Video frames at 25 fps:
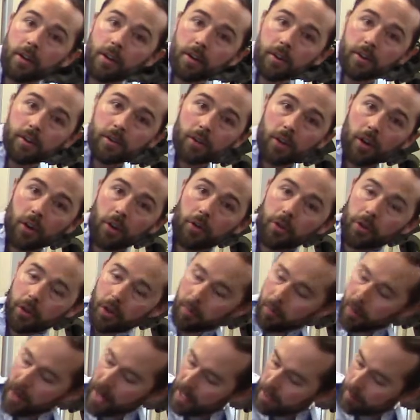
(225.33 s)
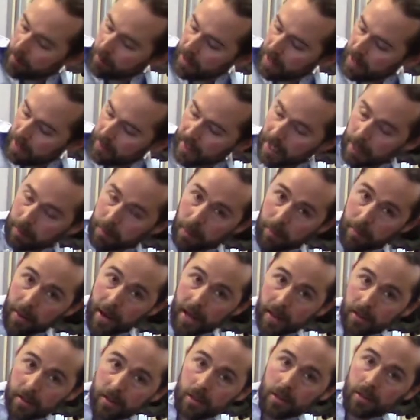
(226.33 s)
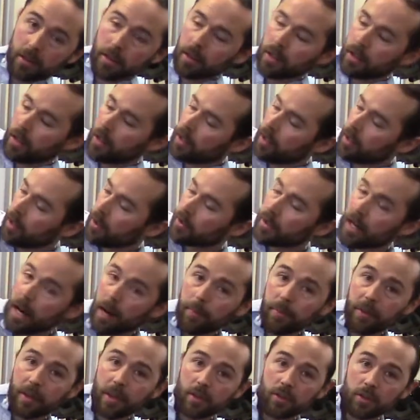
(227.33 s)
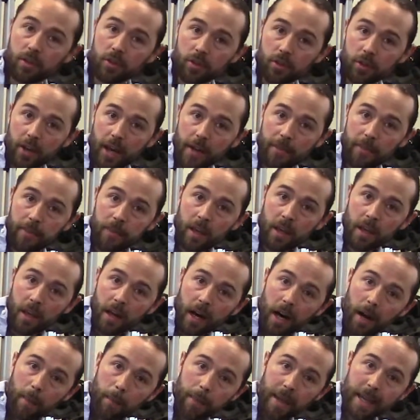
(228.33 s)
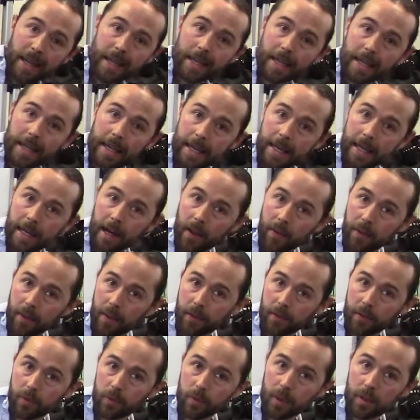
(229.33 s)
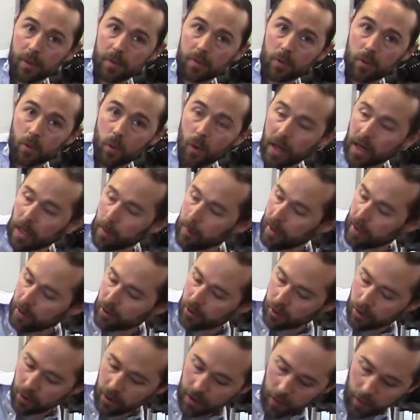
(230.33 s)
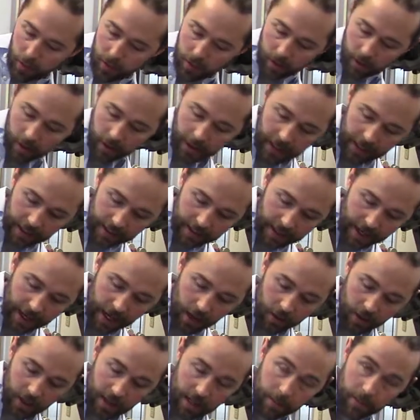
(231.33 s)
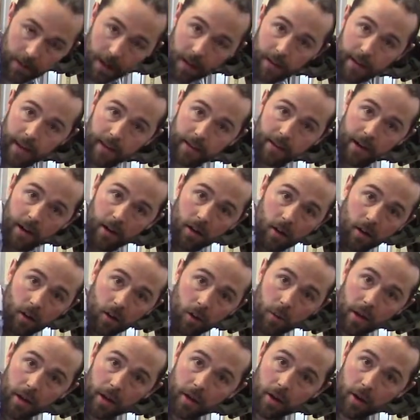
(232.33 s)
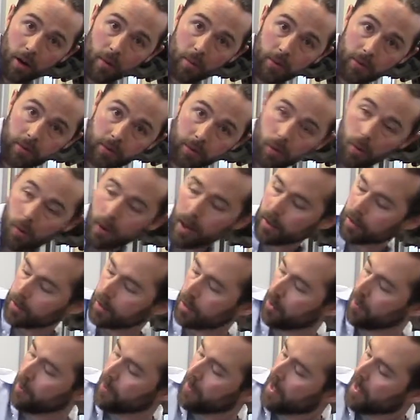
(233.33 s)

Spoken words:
So your bottom knee is going to be bent, your top knee is straight. A big key on this one is you want to make sure that when you're laying down, and I'm not laying down all the way here, but you'll want to,